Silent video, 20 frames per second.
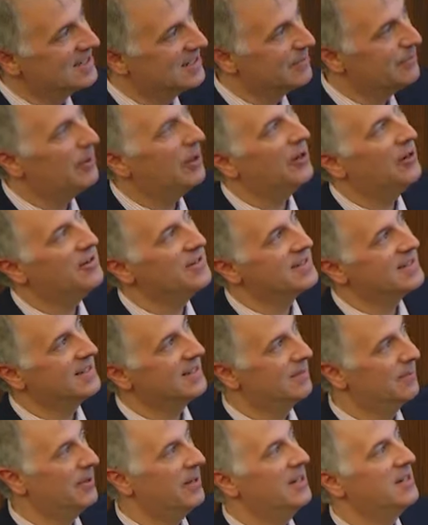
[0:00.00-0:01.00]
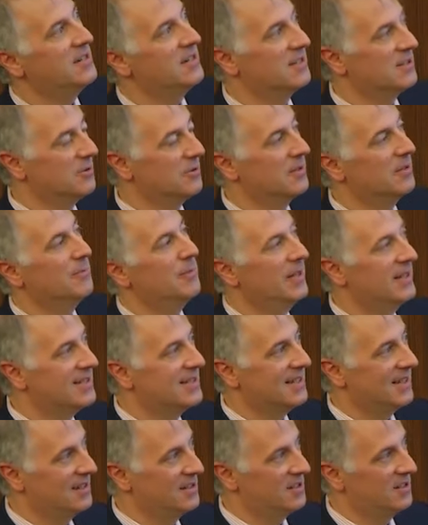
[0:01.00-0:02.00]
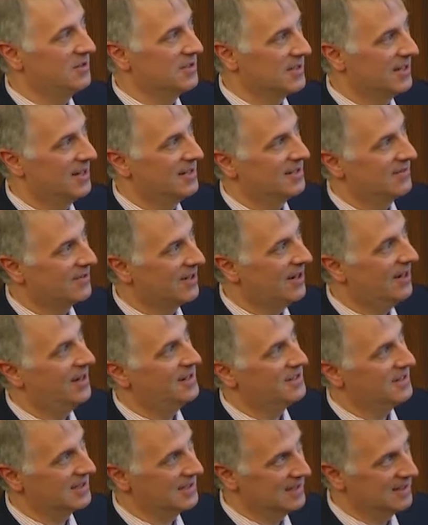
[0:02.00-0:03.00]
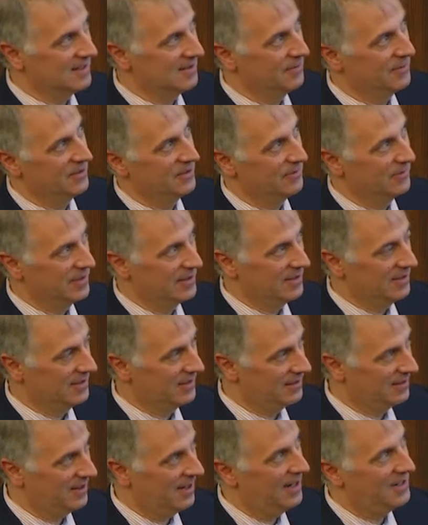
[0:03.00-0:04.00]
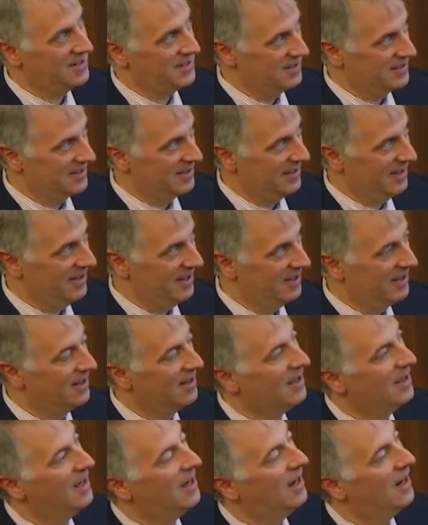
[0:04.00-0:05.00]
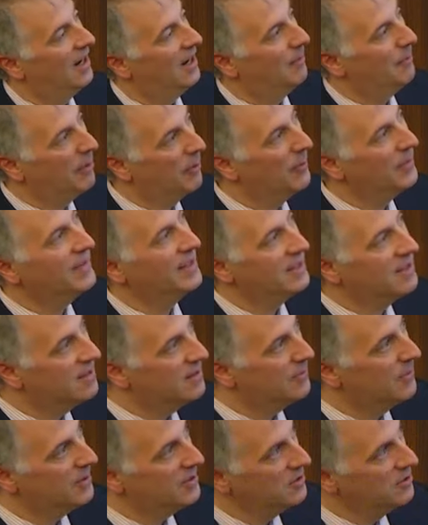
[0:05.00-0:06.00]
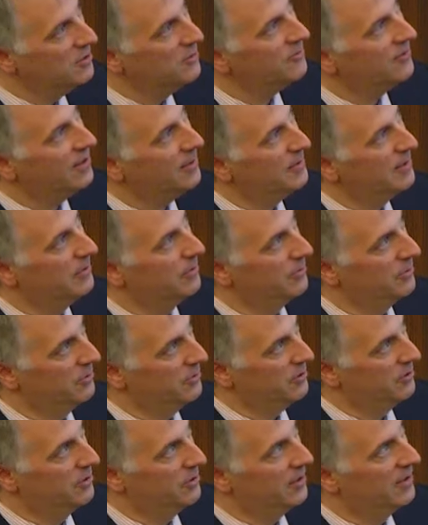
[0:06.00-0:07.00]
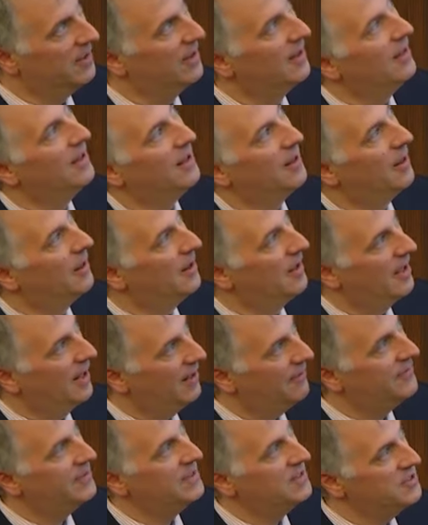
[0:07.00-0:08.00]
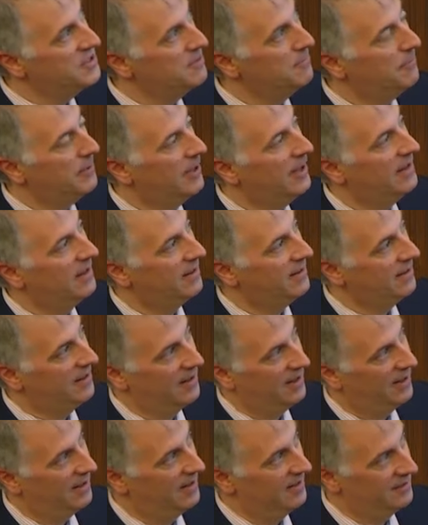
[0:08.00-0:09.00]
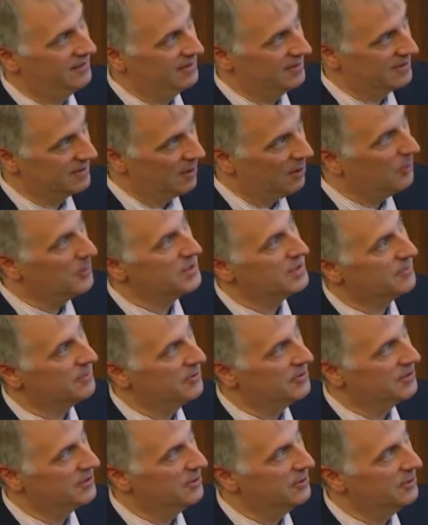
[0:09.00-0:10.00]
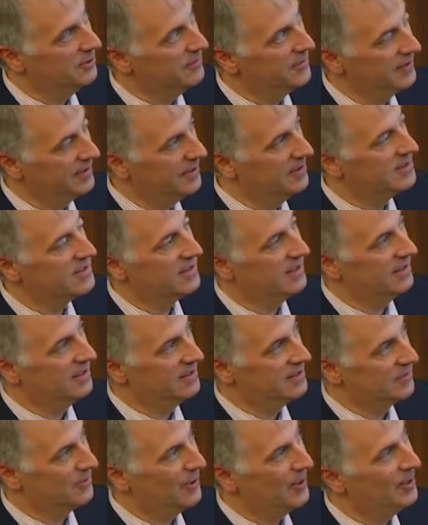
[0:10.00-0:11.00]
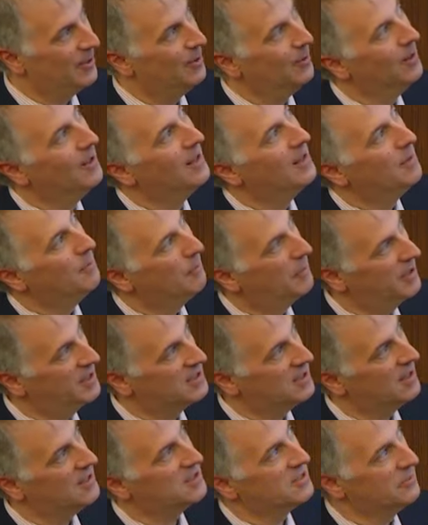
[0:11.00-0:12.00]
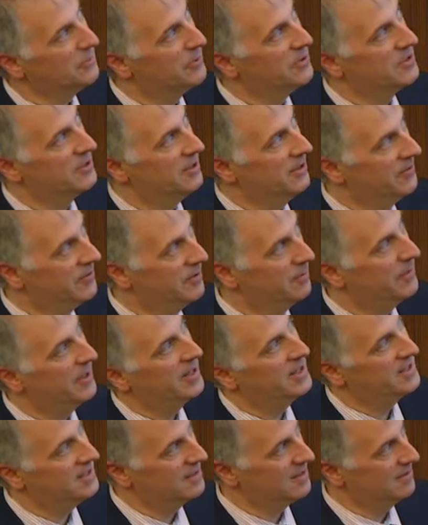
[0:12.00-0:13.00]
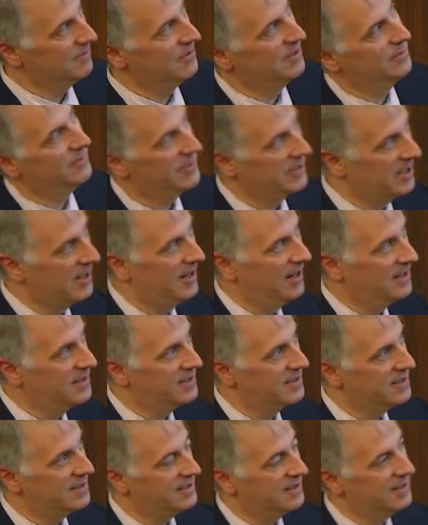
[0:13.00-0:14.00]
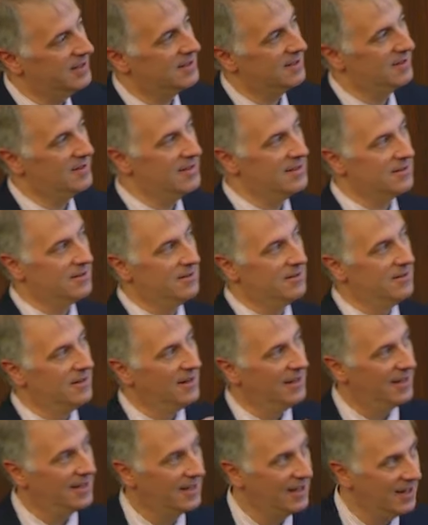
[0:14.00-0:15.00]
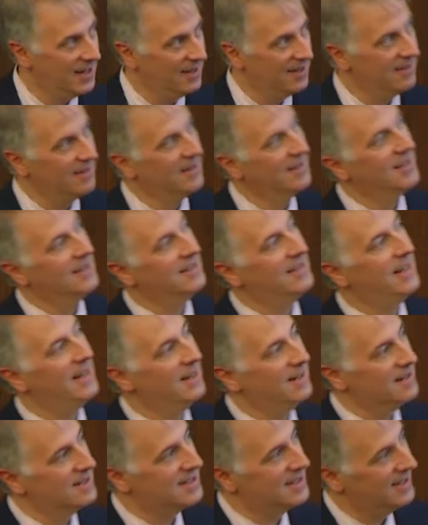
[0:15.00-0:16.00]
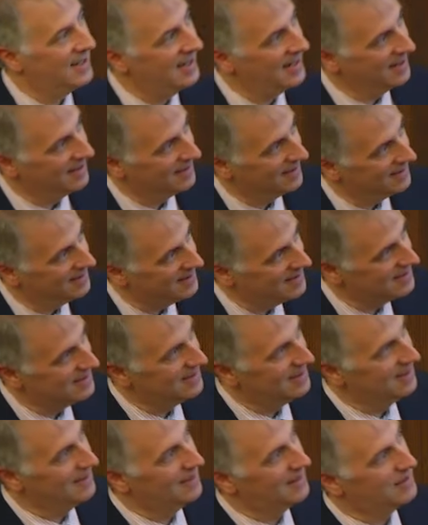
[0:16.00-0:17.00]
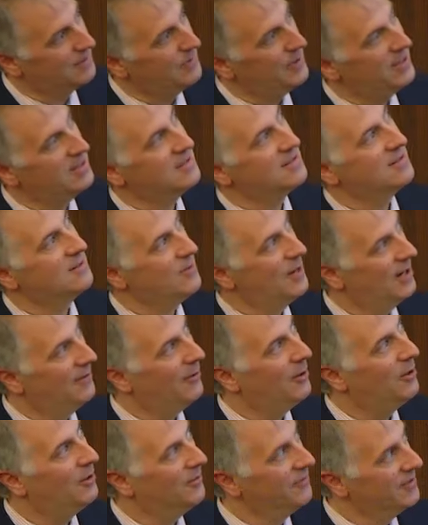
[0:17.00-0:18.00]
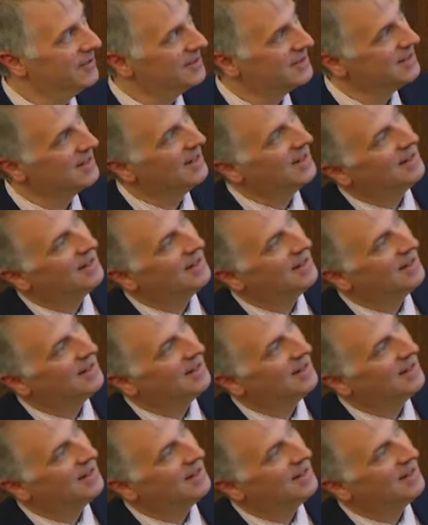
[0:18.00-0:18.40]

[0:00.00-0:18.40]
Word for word: sparse in patients who at the bedside show signs of consciousness and minimally conscious state. Uh, but when, they do, when you do find people who do it, FDG PET uh, is always preserved in their study as well, but it's also preserved in patients in minimally conscious state. So these are, again, data saying that the, the, the patients who have all of this